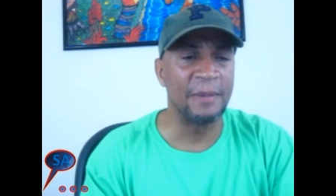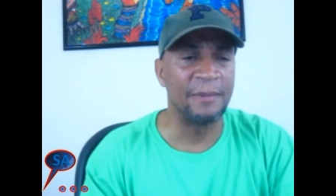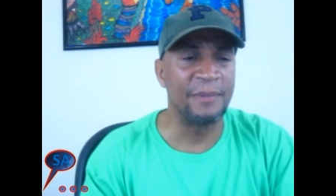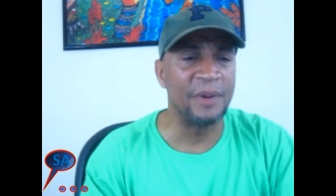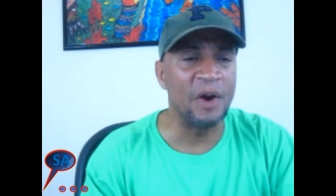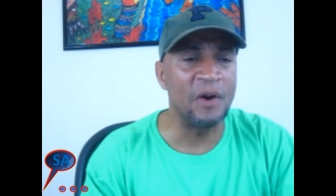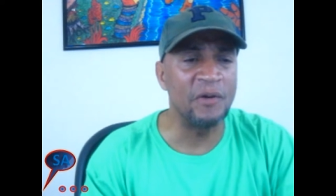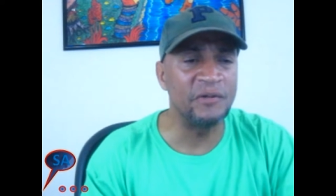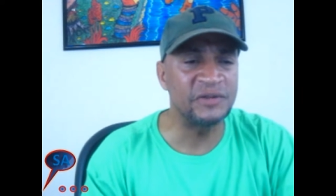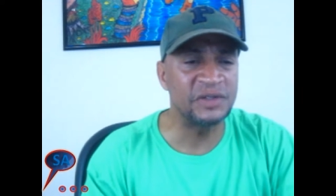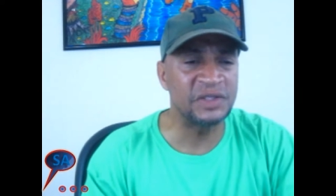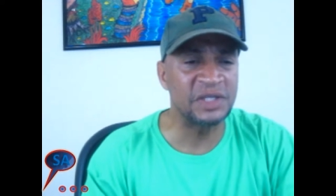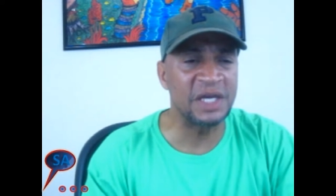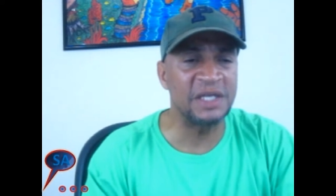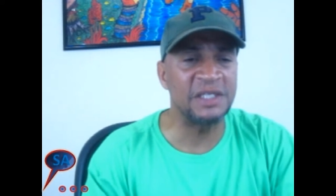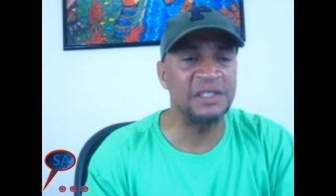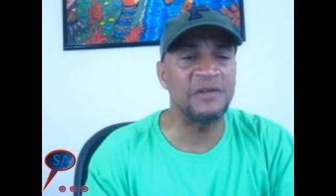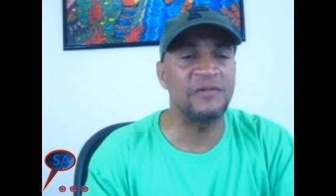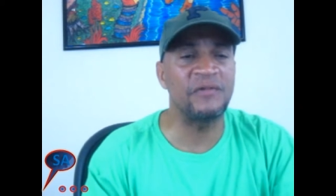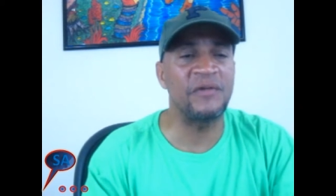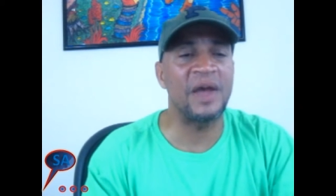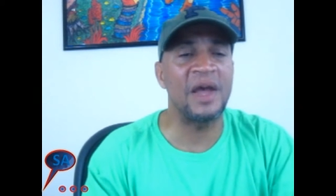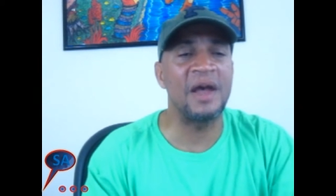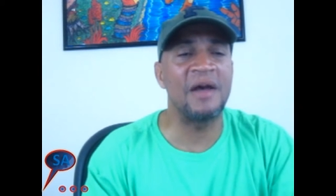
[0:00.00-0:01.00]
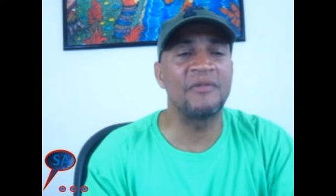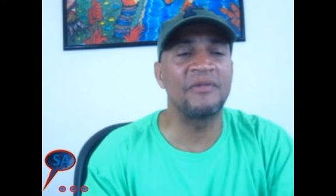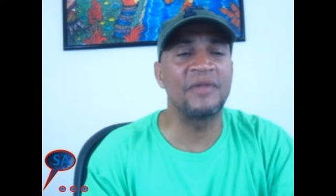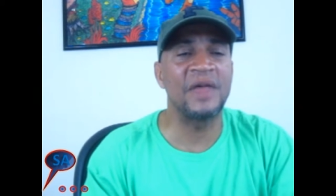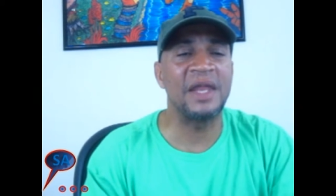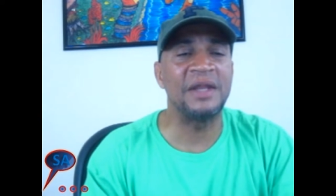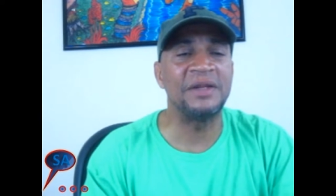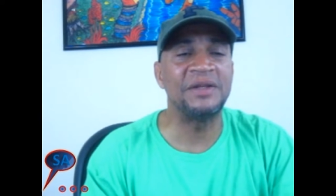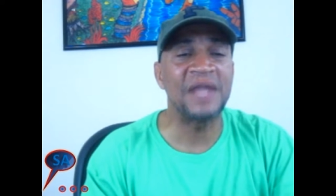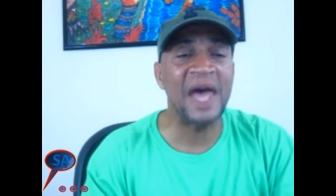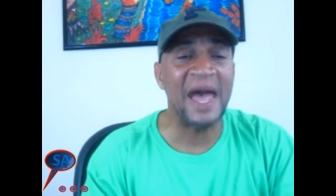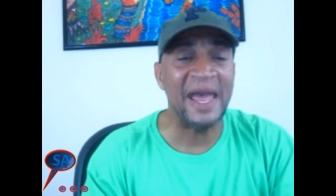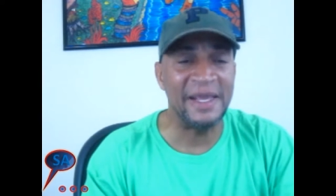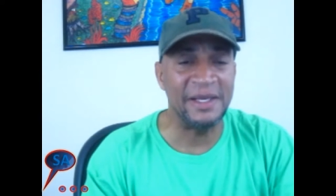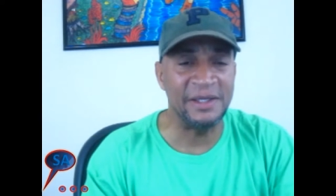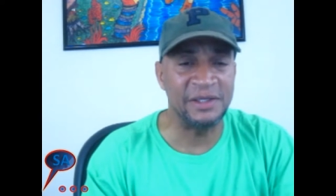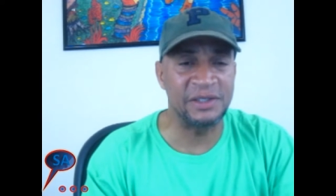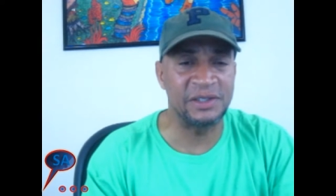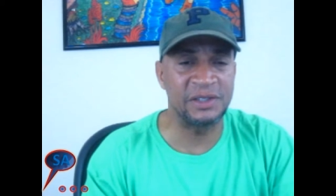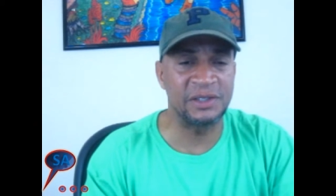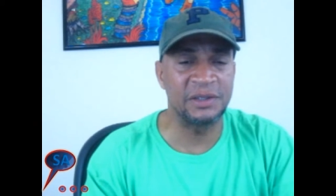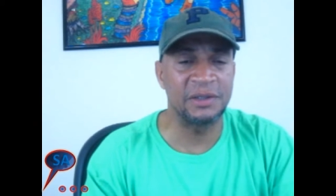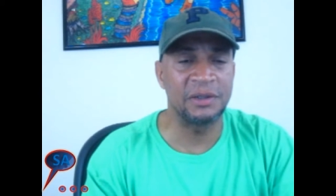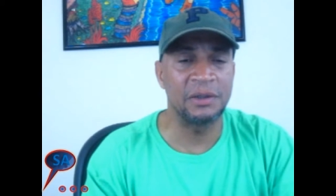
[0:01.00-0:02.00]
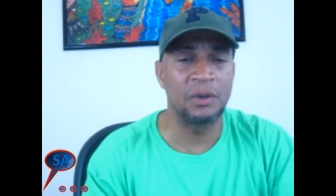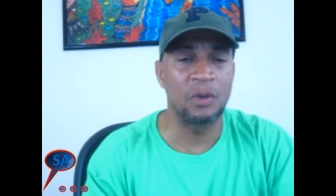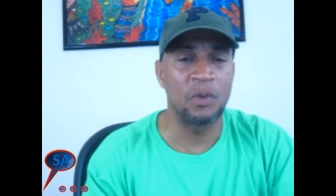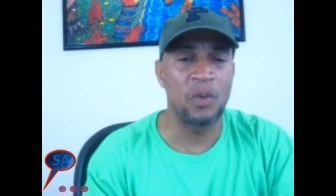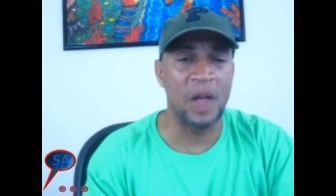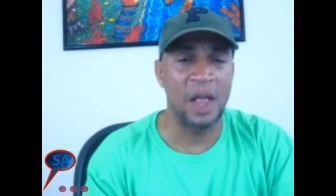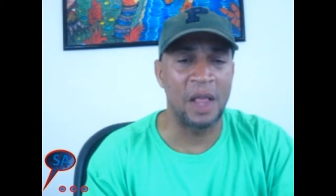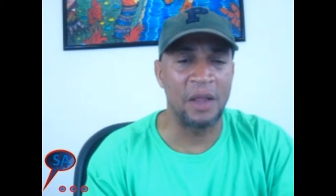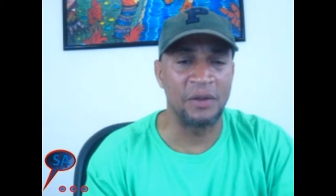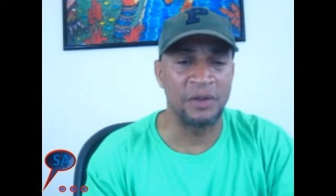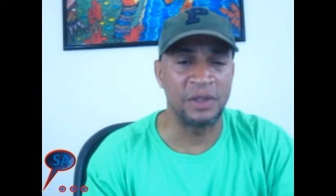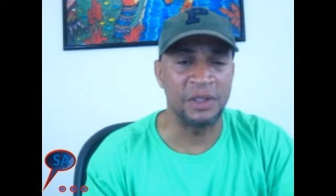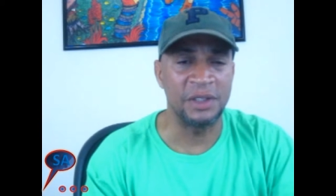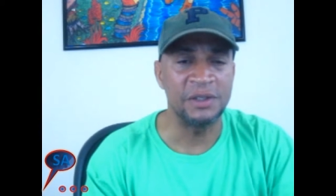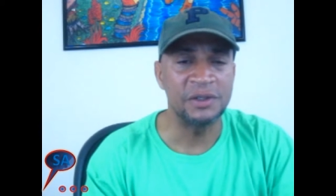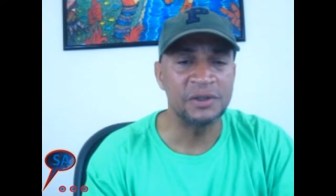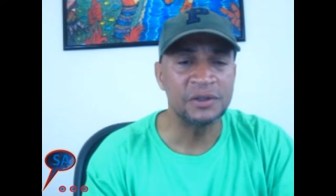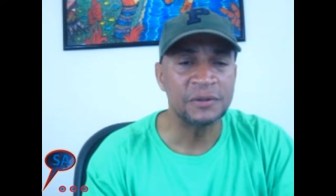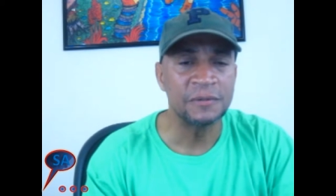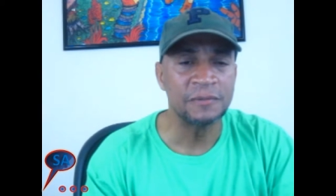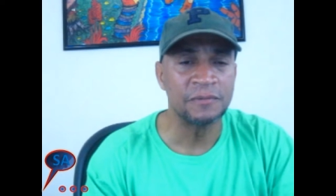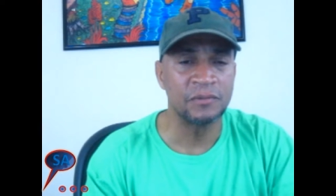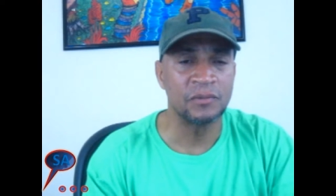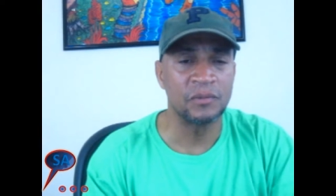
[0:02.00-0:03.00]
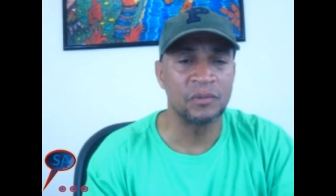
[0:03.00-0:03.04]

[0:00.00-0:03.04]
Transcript: Both studies found that nice qualities,